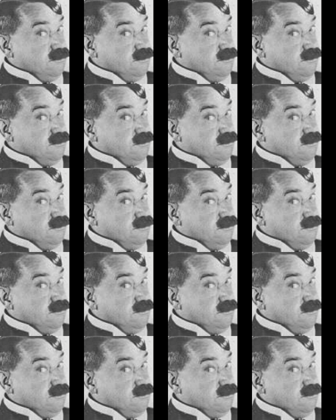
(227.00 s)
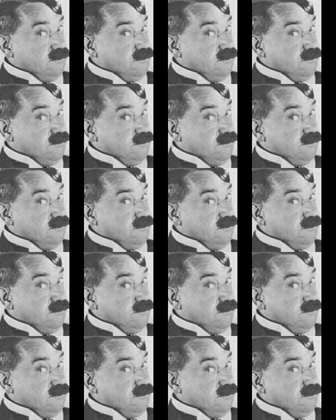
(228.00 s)

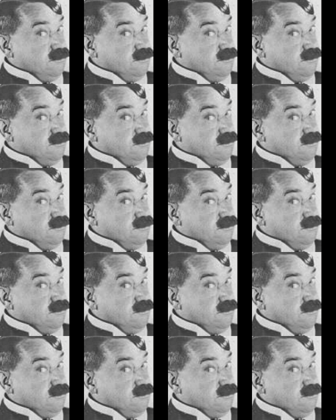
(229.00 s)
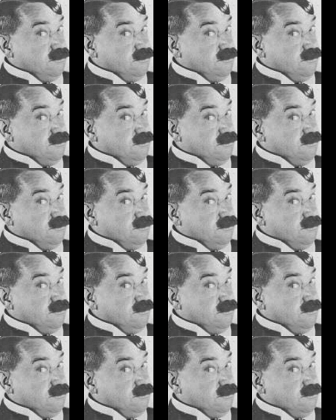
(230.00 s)

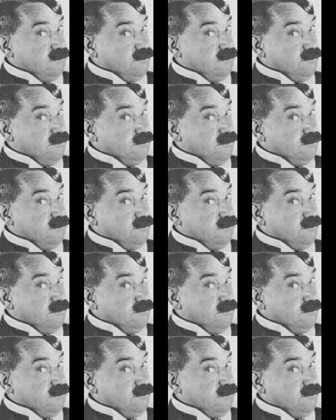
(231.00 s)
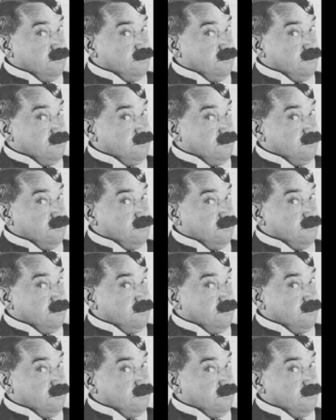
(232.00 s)

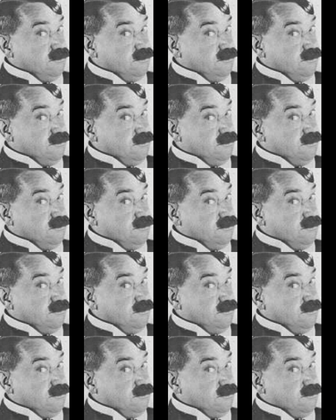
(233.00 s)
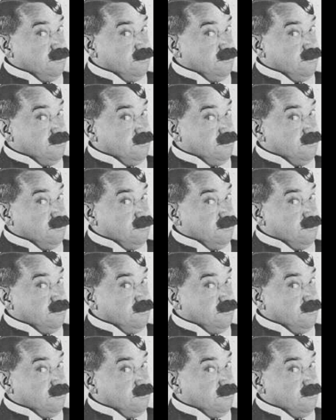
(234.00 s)
(no lip movement)